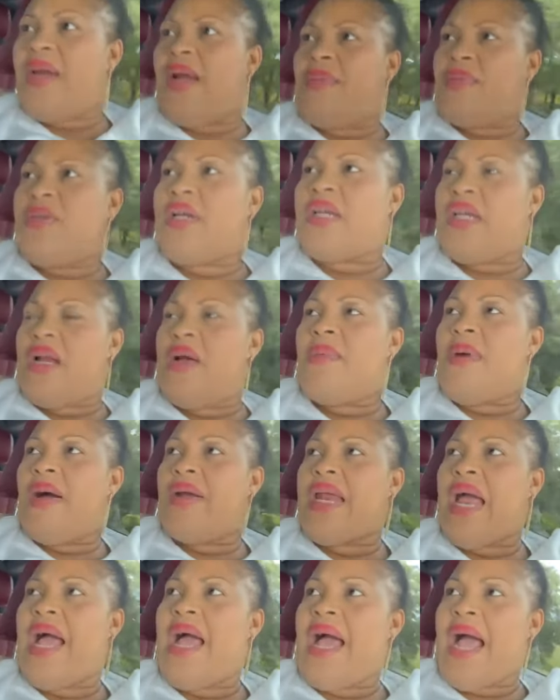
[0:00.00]
That's what I'm talking
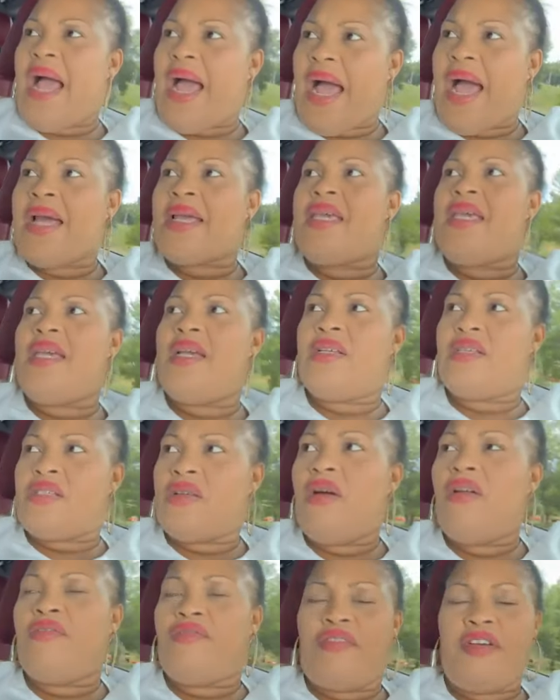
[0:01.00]
about. That ackee
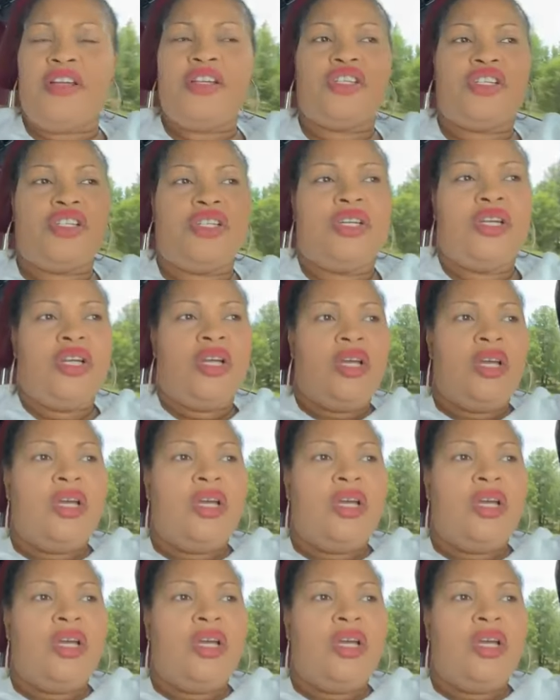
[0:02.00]
and salt fish.